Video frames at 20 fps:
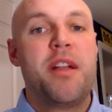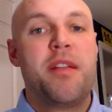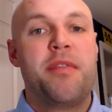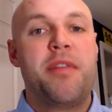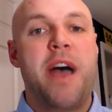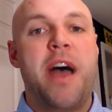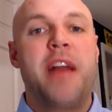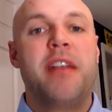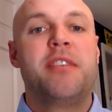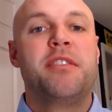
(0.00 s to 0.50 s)

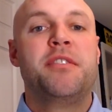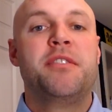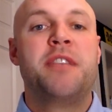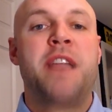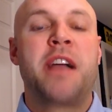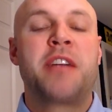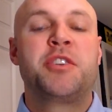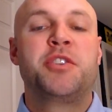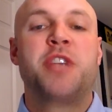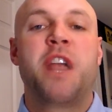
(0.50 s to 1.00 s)
That
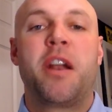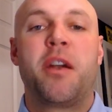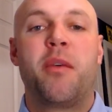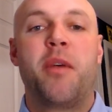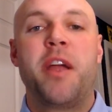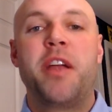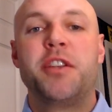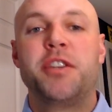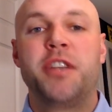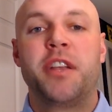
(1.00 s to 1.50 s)
next
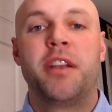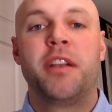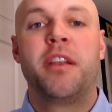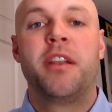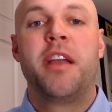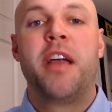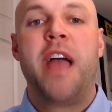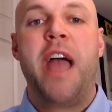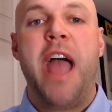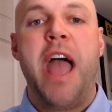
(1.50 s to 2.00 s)

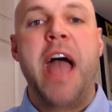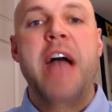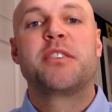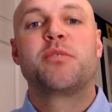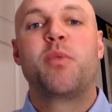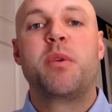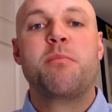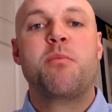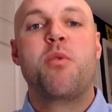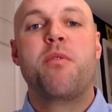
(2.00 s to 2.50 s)
generation,
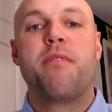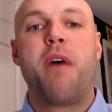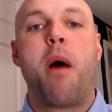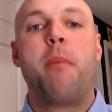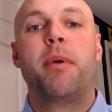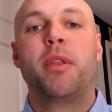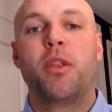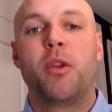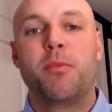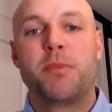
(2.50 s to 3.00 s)
as we move
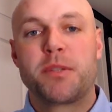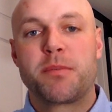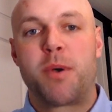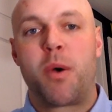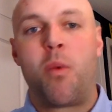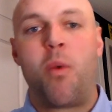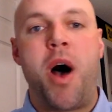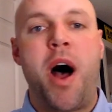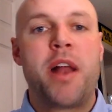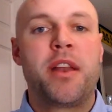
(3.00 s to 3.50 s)
up in lumens per
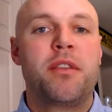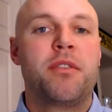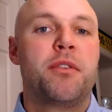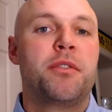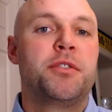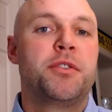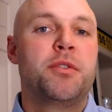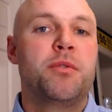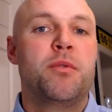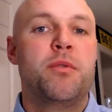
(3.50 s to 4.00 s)
watt, either
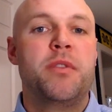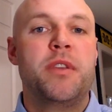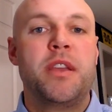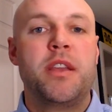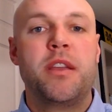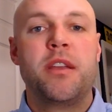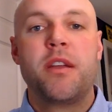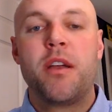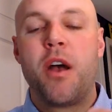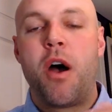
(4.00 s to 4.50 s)
to
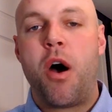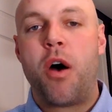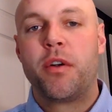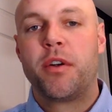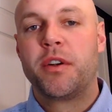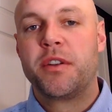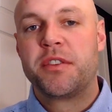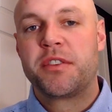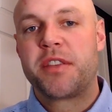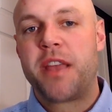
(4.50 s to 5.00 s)
the
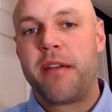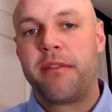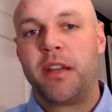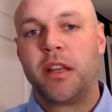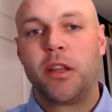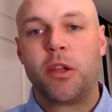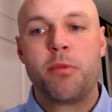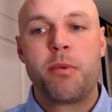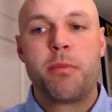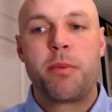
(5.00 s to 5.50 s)
170
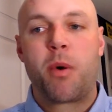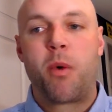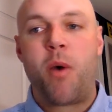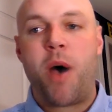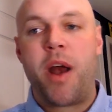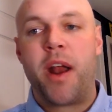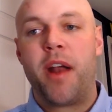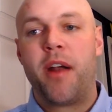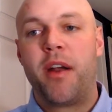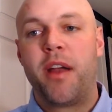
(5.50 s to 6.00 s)
lumen per
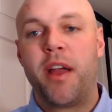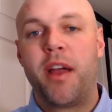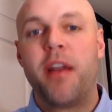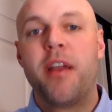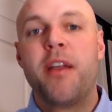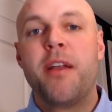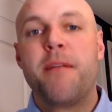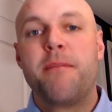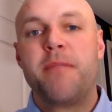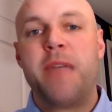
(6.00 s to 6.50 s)
watt area,
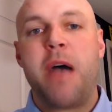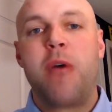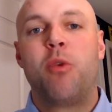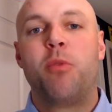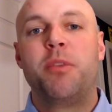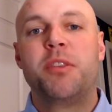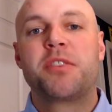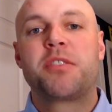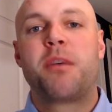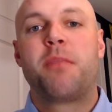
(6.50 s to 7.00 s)
that will
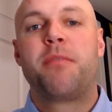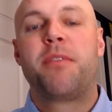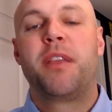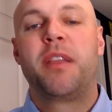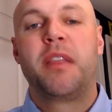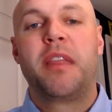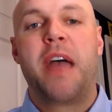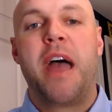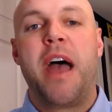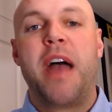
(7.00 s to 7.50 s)
be
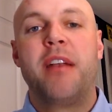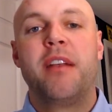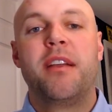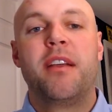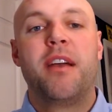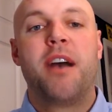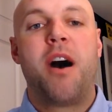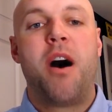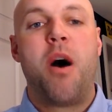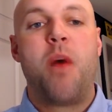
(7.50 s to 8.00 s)
something that
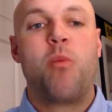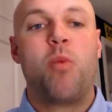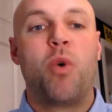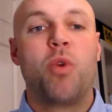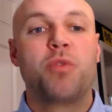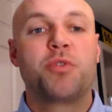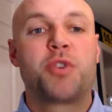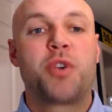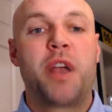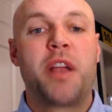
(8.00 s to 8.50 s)

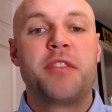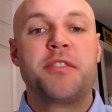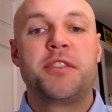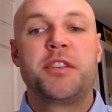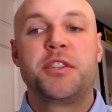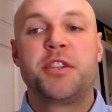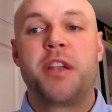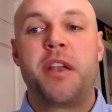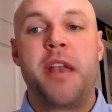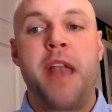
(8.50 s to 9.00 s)
will
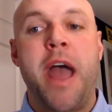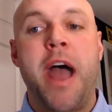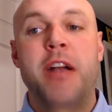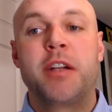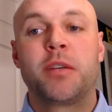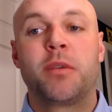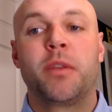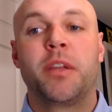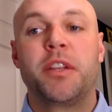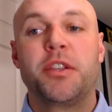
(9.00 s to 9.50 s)
transition
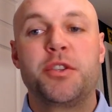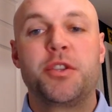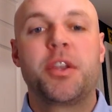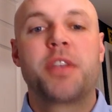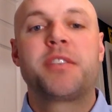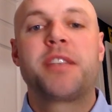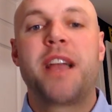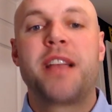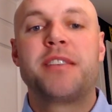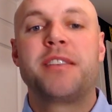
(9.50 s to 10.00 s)
naturally,
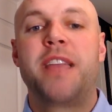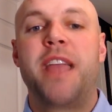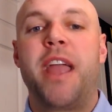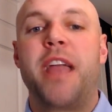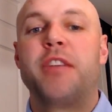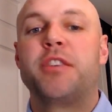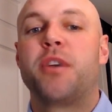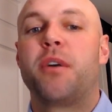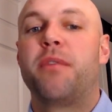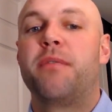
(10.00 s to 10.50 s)
just as the
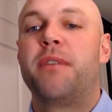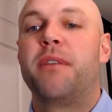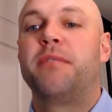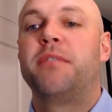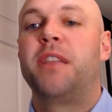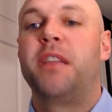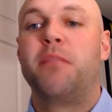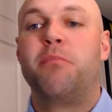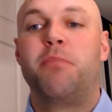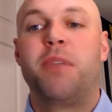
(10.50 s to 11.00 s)

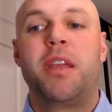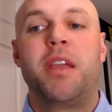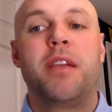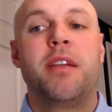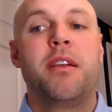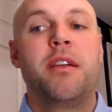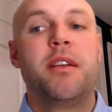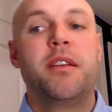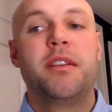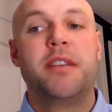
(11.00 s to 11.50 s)

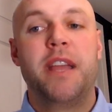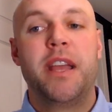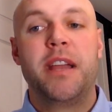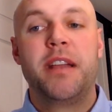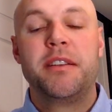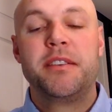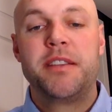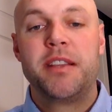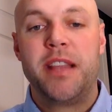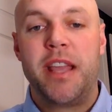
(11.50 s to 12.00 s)
HL15B
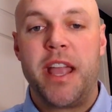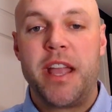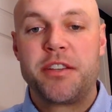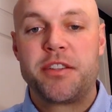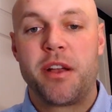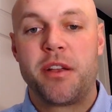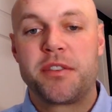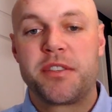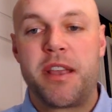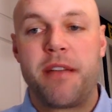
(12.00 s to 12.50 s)
did to the
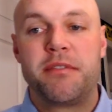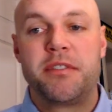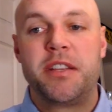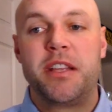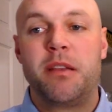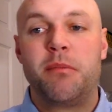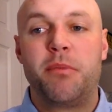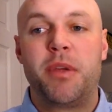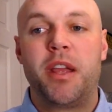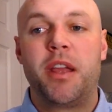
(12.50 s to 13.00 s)

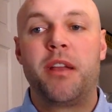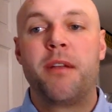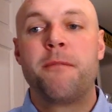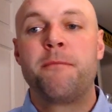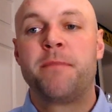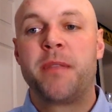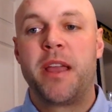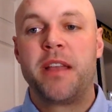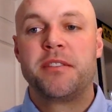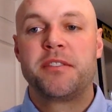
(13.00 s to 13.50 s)
HL17B,
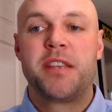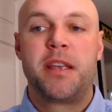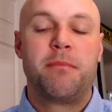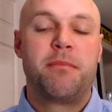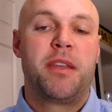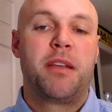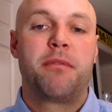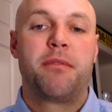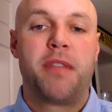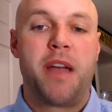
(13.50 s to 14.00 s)
and same
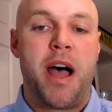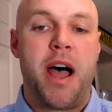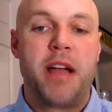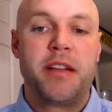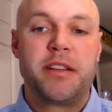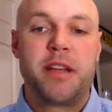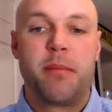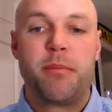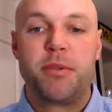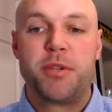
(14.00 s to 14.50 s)
thing for the high
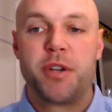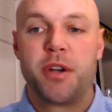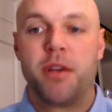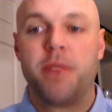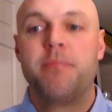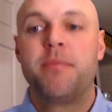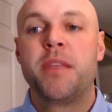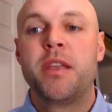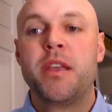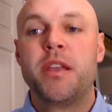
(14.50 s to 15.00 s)

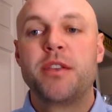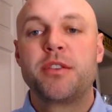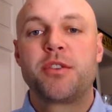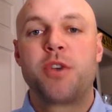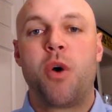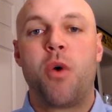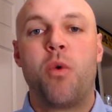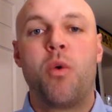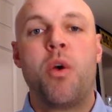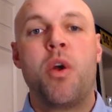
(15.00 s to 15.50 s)
temperature.
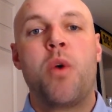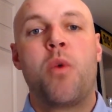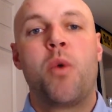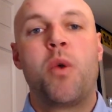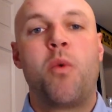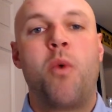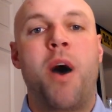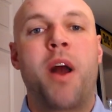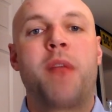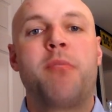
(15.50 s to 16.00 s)
So we
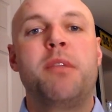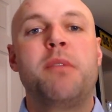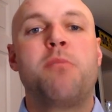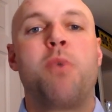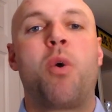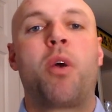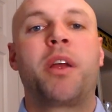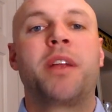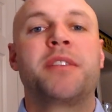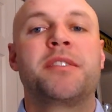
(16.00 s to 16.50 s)
want to be
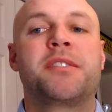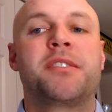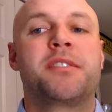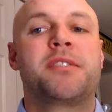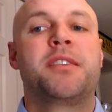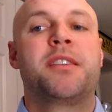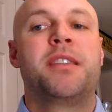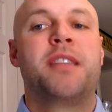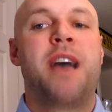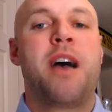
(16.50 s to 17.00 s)
more
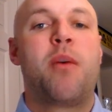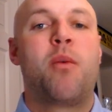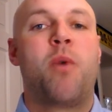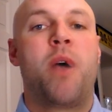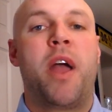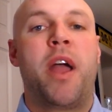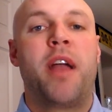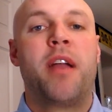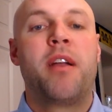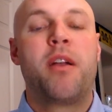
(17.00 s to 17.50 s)
consistent in that
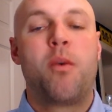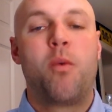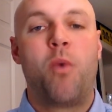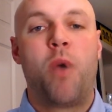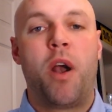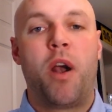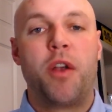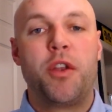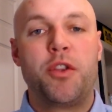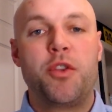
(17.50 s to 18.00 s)
way,
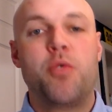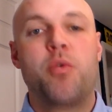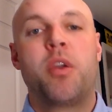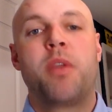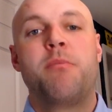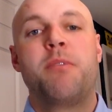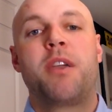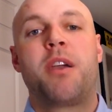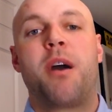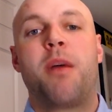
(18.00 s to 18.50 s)
where you
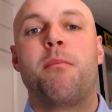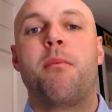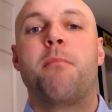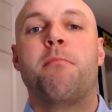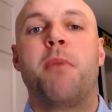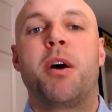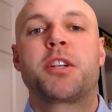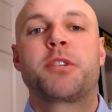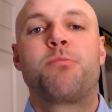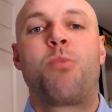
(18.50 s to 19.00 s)
can become
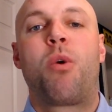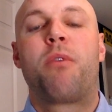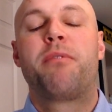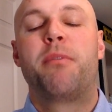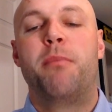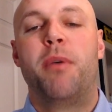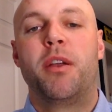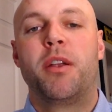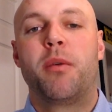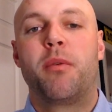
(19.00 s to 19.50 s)
much more
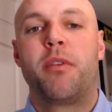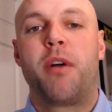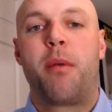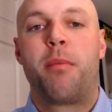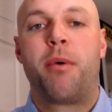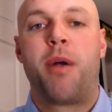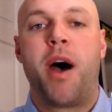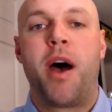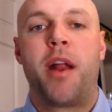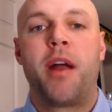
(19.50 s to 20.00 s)
familiar with our
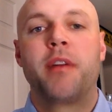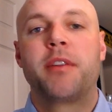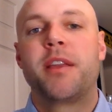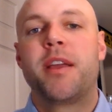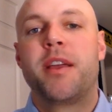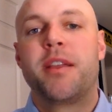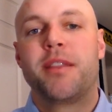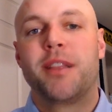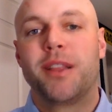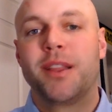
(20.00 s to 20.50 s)
product.
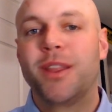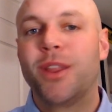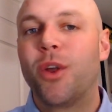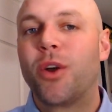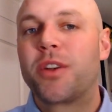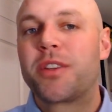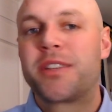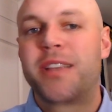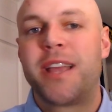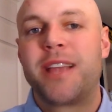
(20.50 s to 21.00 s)
The
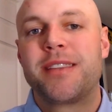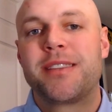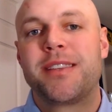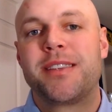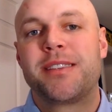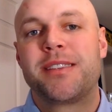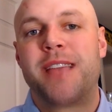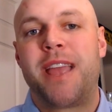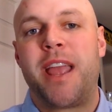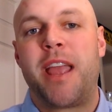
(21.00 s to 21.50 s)
look stays
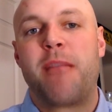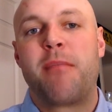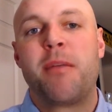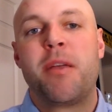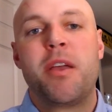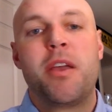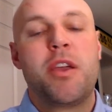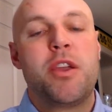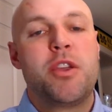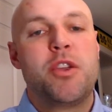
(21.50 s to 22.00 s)
the same.
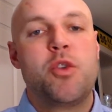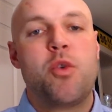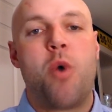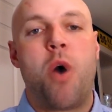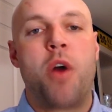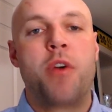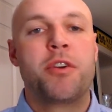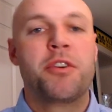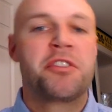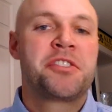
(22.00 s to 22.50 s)
You
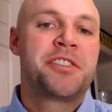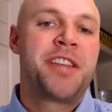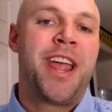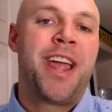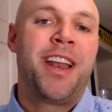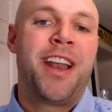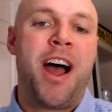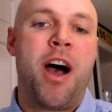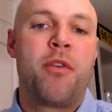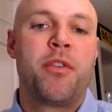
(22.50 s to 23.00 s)

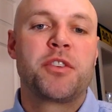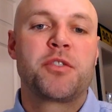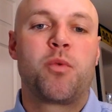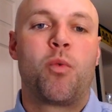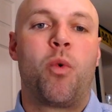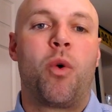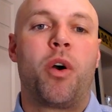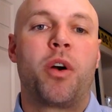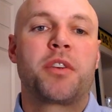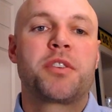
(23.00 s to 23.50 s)
understand how this
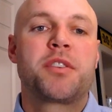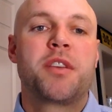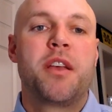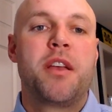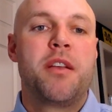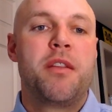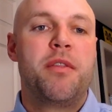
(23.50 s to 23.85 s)
works.